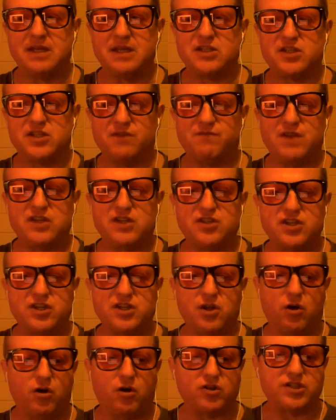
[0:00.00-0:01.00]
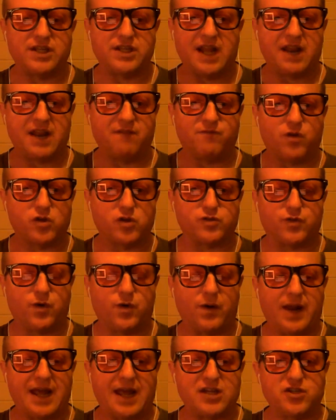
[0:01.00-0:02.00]
sufficient oxidative
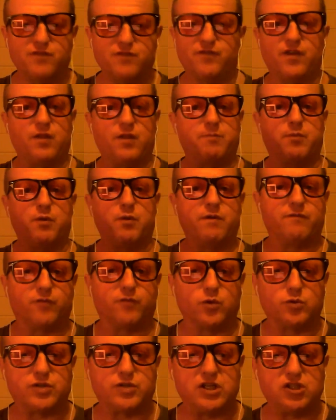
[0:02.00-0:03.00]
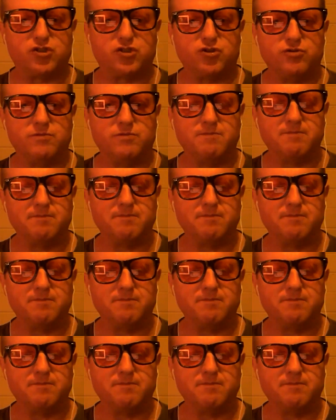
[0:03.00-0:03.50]
phosphorylation for the peripheral tissue.